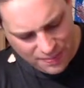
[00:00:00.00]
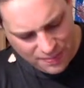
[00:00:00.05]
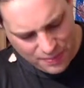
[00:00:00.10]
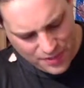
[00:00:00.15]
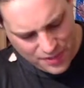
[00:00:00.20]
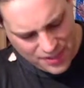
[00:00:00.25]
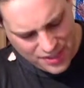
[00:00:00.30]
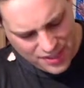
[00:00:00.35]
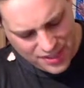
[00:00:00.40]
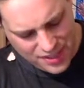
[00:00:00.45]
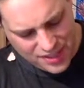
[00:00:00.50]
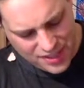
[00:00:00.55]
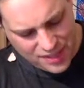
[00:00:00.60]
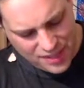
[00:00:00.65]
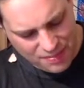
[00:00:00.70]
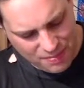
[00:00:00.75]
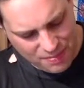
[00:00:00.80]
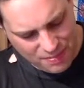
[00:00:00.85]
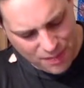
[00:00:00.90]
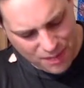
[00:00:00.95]
this is
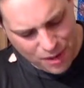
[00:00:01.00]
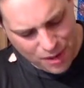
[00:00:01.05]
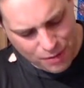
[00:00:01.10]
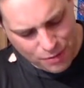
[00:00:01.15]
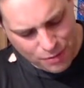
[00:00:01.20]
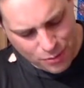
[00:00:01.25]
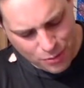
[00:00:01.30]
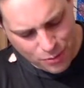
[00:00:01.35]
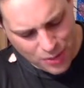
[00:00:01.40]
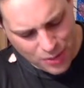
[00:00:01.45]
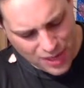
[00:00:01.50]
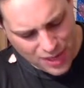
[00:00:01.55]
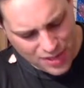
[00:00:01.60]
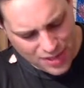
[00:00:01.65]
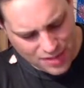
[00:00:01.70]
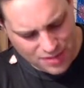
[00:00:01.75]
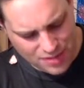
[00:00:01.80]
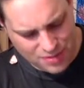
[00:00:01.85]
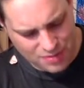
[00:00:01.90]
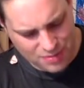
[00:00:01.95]
Marvel
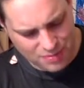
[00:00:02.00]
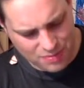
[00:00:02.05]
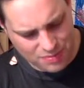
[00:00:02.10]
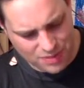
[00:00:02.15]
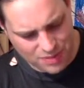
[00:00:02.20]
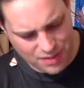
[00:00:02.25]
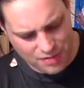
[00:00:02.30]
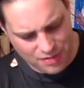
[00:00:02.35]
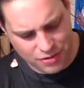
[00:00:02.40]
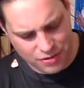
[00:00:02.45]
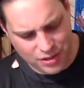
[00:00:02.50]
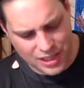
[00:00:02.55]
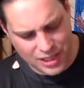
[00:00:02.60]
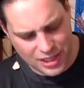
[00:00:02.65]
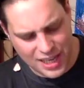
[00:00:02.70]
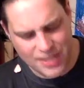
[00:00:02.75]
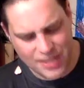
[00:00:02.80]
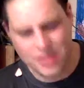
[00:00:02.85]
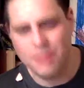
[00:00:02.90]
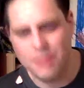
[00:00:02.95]
as done through the
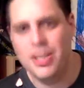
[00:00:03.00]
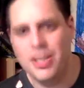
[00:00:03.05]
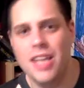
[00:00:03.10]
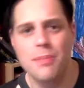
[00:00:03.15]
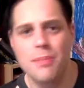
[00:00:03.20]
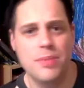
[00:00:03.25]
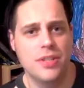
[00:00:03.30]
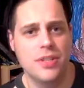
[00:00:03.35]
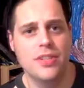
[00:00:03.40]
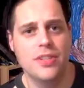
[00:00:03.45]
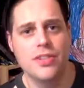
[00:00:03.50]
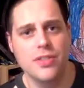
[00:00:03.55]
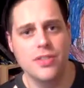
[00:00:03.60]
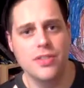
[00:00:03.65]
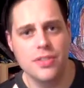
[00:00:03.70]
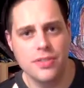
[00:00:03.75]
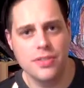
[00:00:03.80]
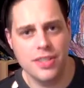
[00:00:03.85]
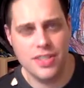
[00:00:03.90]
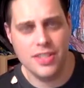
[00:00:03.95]
lens of
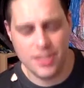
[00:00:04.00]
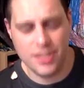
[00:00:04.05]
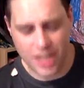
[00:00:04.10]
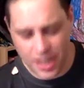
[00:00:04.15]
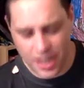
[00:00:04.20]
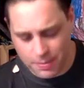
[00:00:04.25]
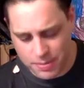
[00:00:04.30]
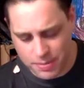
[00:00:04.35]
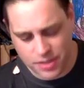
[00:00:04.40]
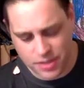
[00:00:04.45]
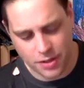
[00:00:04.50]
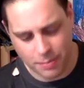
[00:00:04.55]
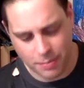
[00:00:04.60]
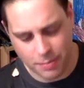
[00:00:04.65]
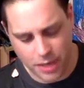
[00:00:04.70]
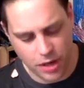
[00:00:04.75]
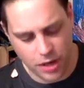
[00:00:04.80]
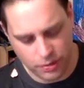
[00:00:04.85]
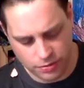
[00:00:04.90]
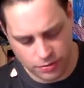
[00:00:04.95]
hipsters. This is hipster
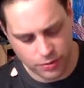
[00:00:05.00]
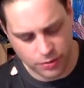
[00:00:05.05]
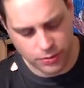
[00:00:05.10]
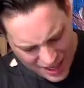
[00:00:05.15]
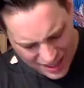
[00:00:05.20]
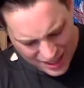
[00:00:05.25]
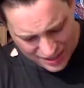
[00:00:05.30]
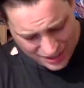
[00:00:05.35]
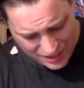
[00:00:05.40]
Marvel.